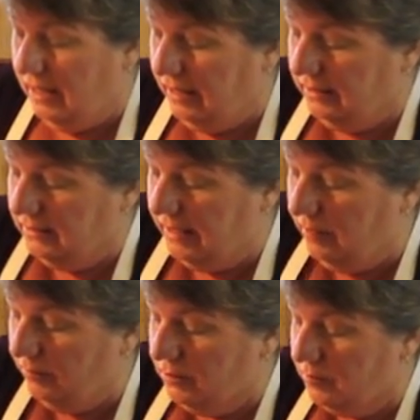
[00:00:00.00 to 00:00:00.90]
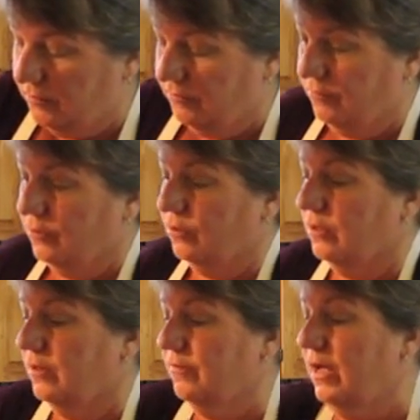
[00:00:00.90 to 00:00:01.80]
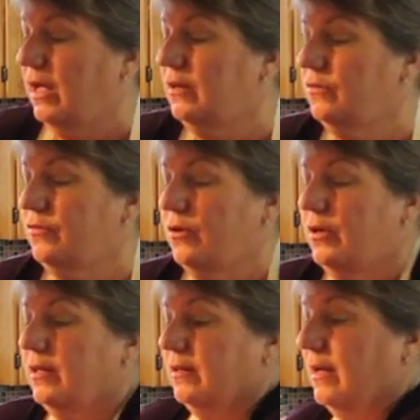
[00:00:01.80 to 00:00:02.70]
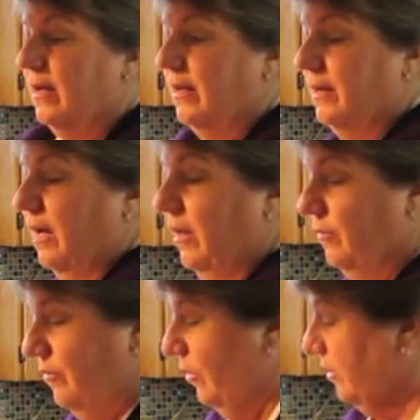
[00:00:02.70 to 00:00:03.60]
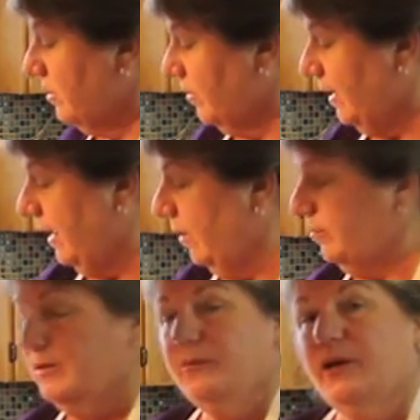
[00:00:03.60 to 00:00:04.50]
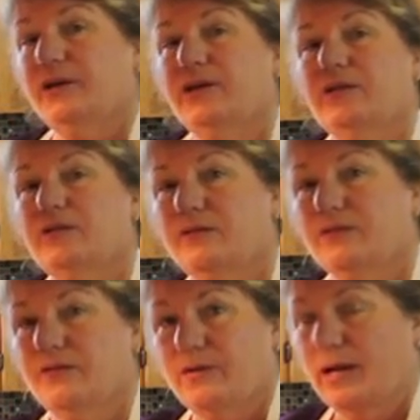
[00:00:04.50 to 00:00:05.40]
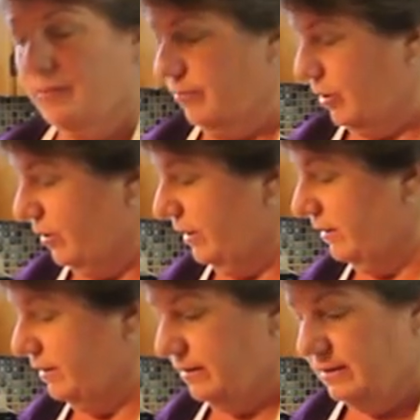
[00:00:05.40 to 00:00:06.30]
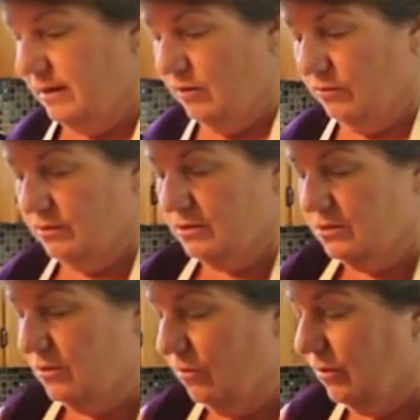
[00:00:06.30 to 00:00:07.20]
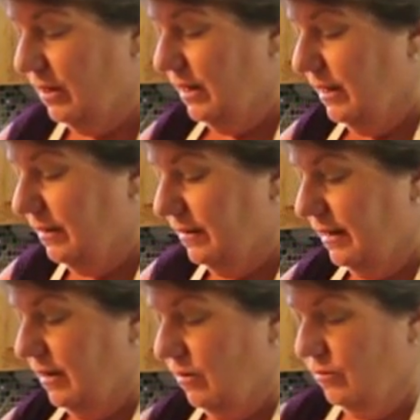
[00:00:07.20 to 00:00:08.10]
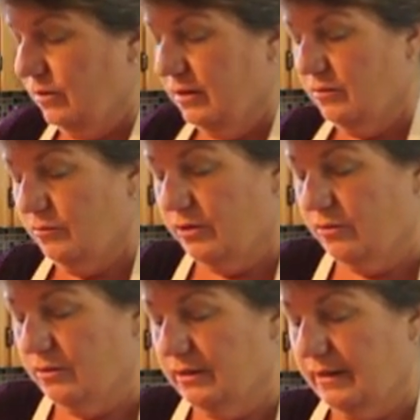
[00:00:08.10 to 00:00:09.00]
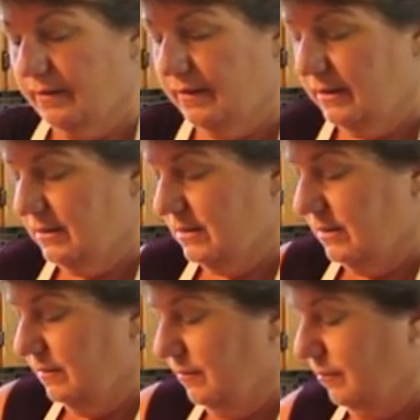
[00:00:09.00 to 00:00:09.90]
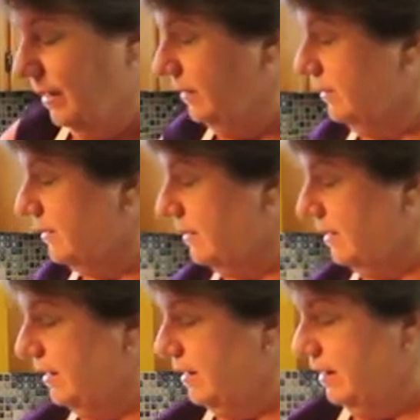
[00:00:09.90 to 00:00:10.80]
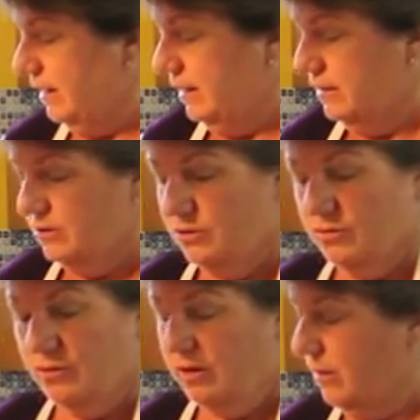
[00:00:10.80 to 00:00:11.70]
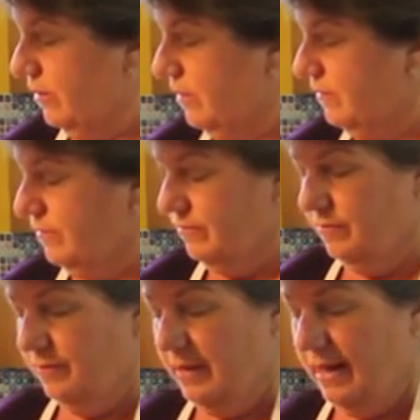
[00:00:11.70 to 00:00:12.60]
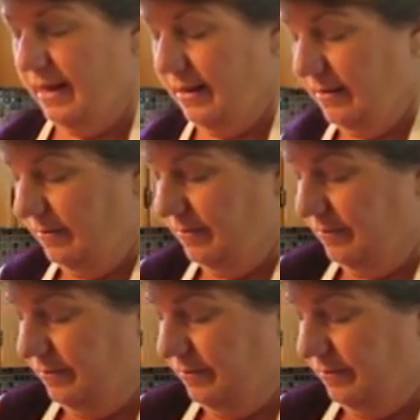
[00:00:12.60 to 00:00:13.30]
And a tablespoonful of olive oil. And olive oil is going to help the butter for not burning the Toutons. So now we're going to let this melt into our pan.